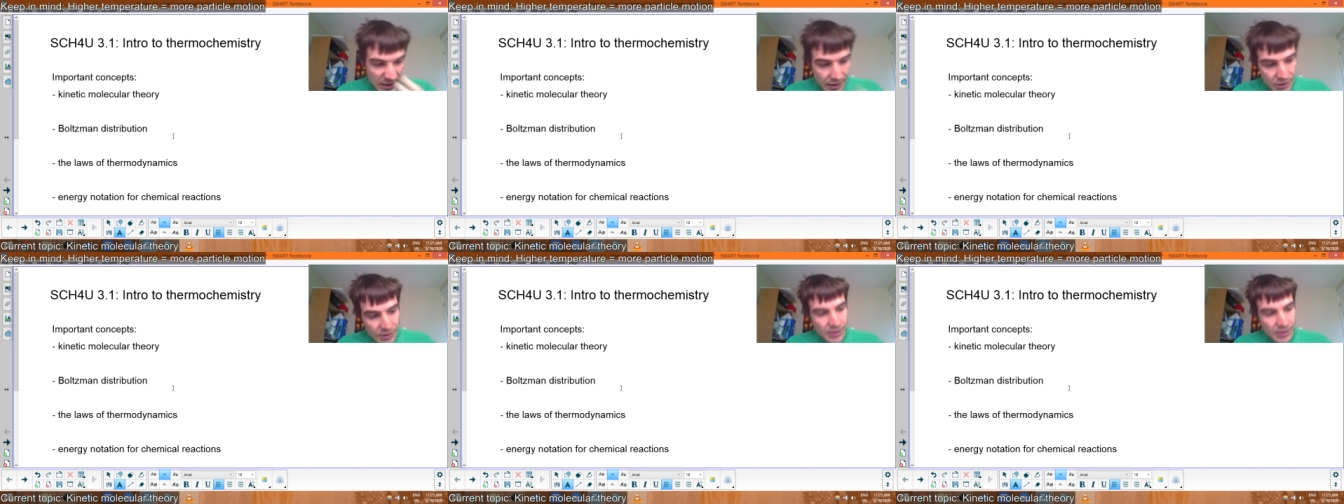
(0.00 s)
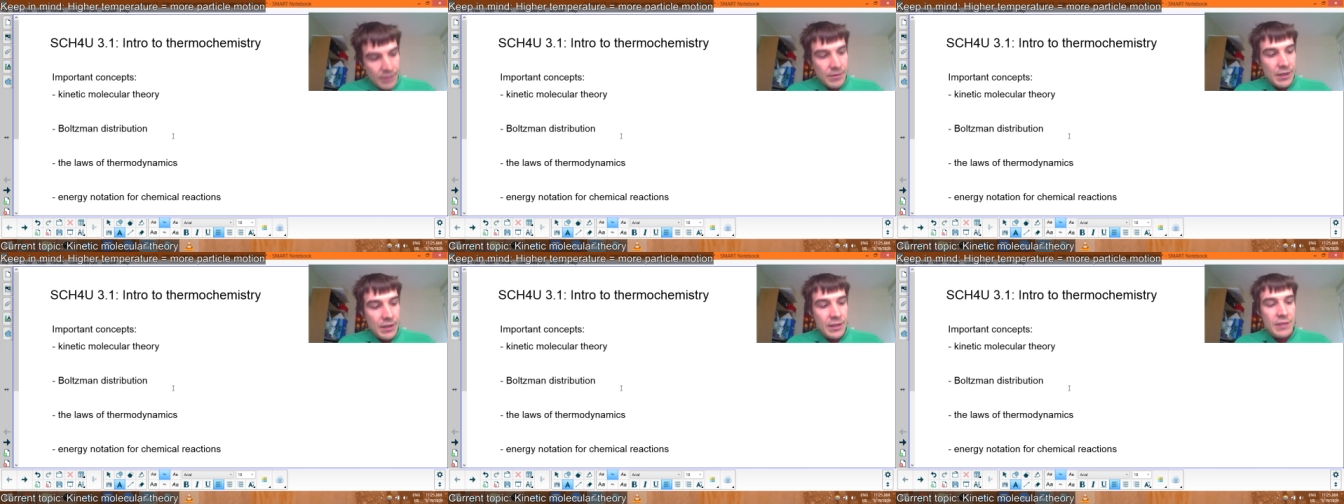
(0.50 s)
lecture that
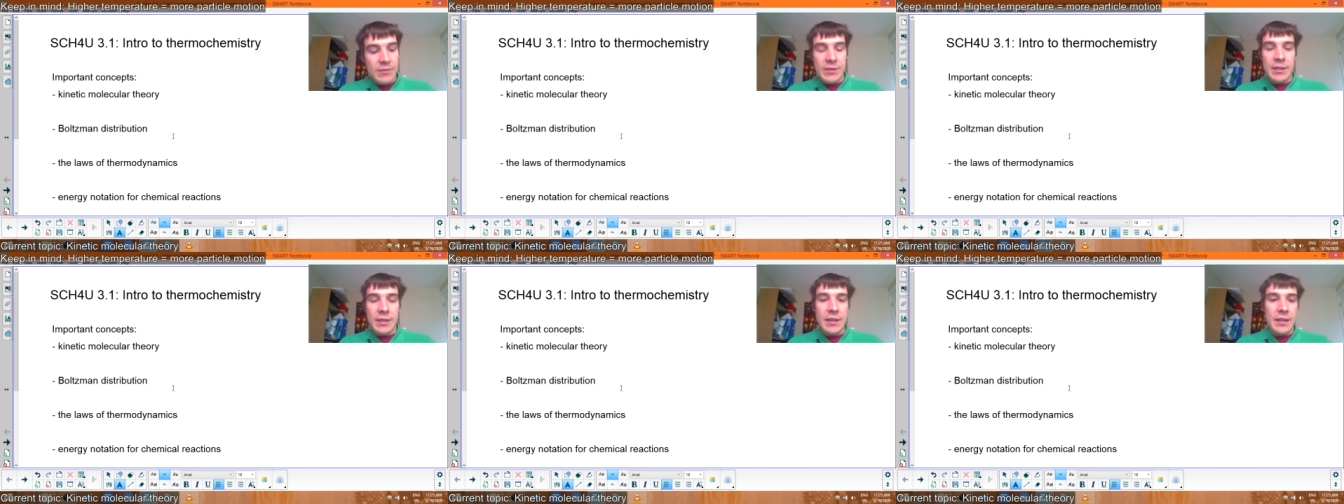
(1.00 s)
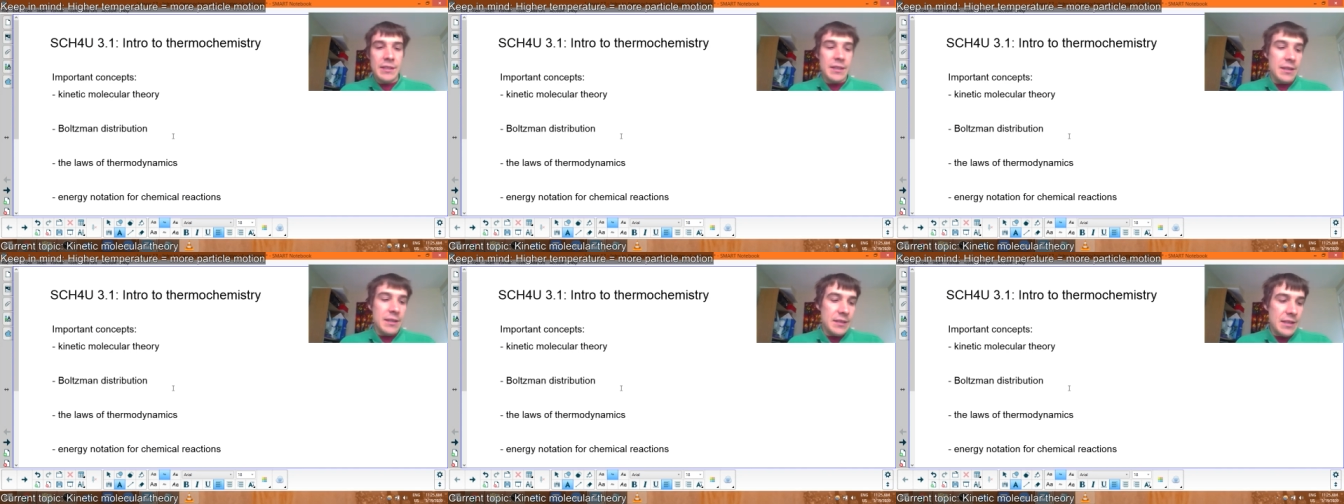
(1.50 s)
we're going to use a lot of these
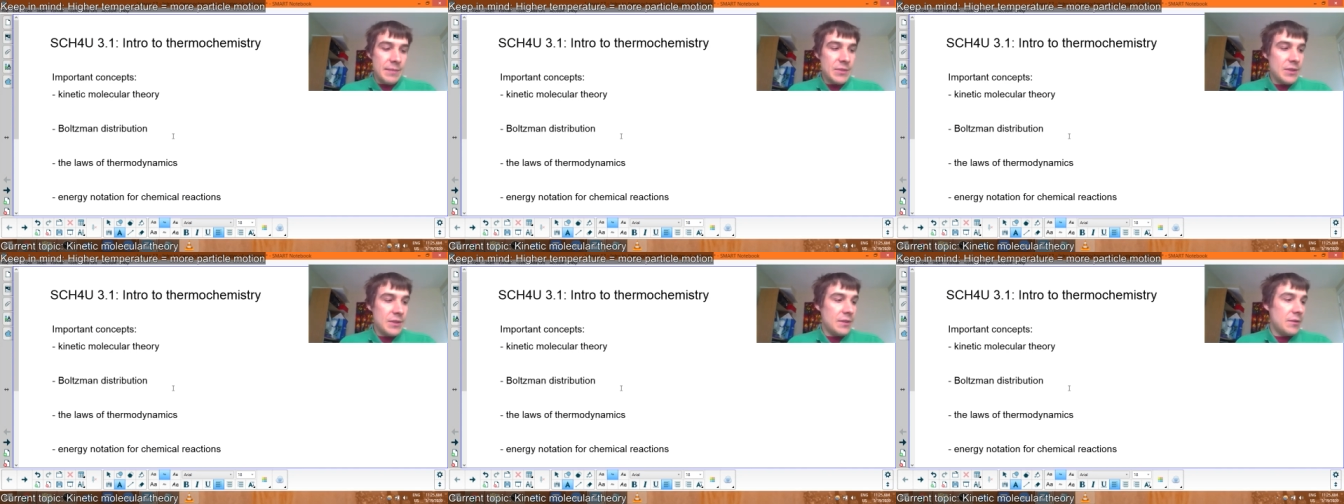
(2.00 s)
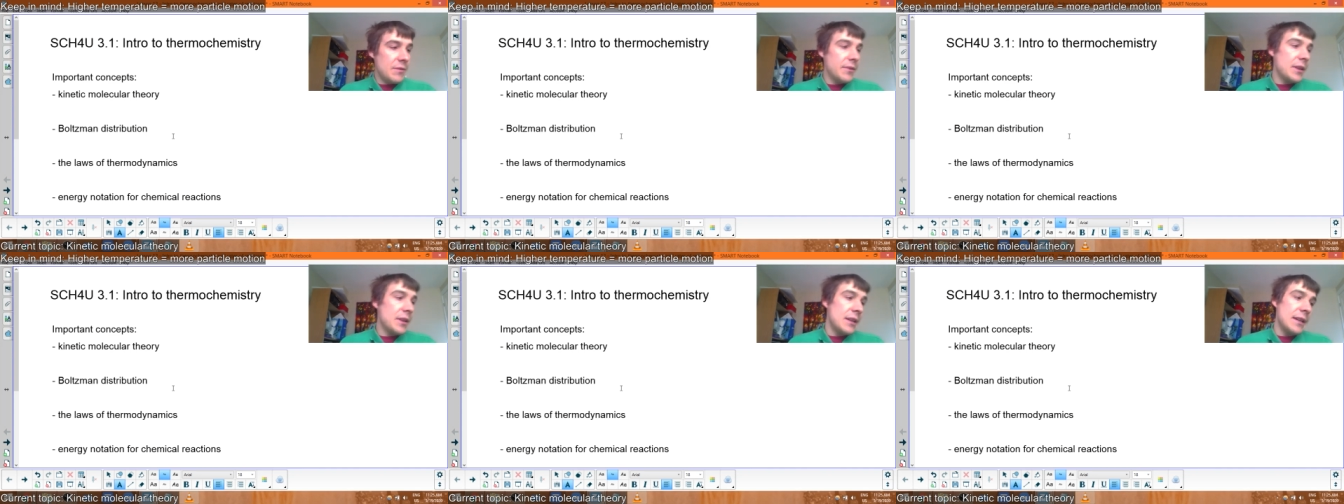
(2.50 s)
concepts
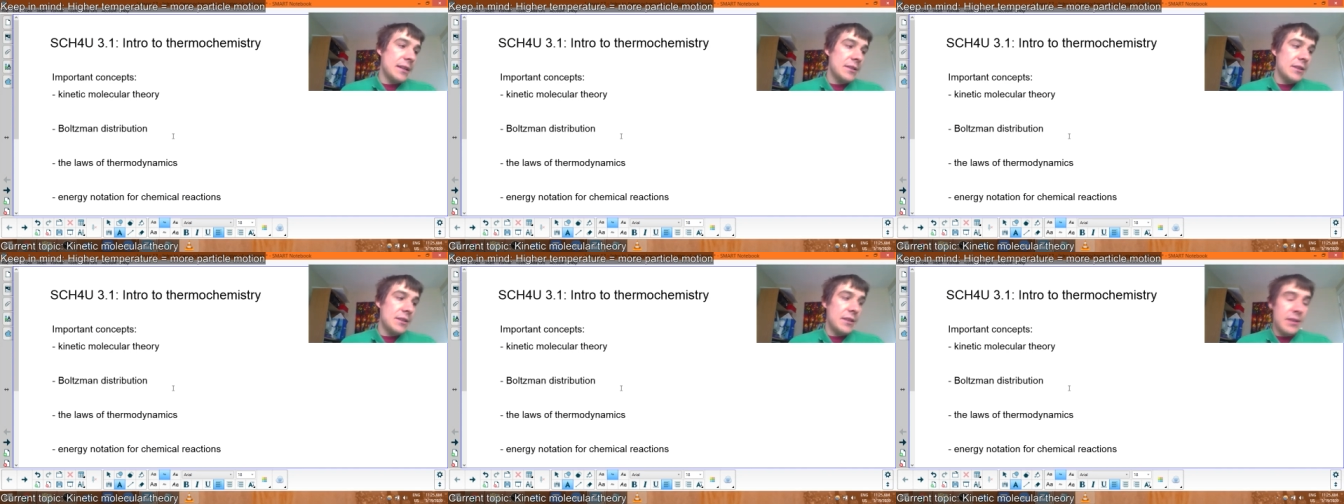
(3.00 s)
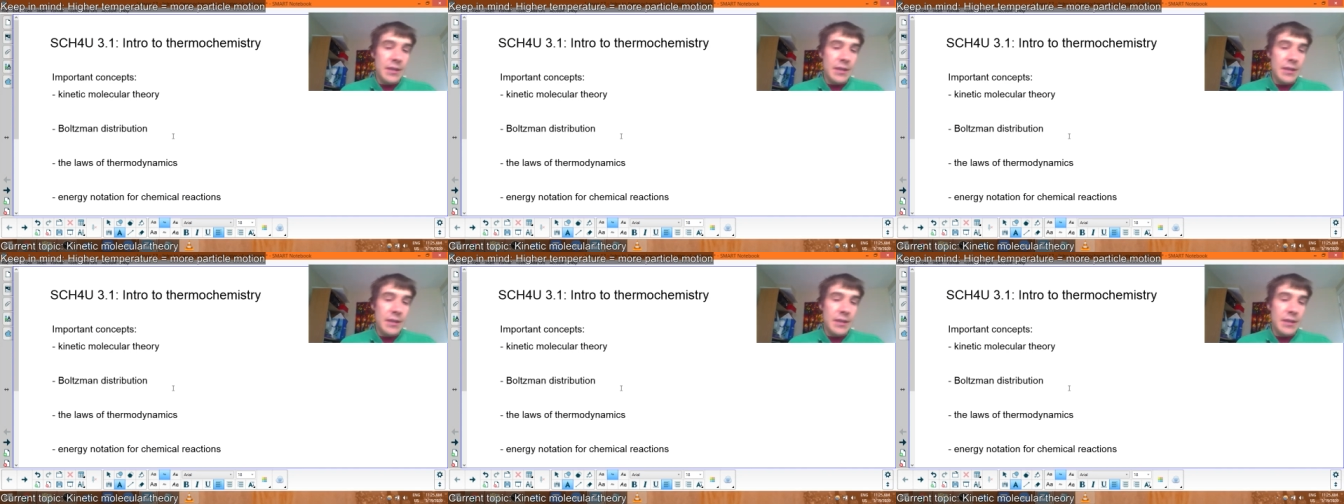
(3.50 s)
over the next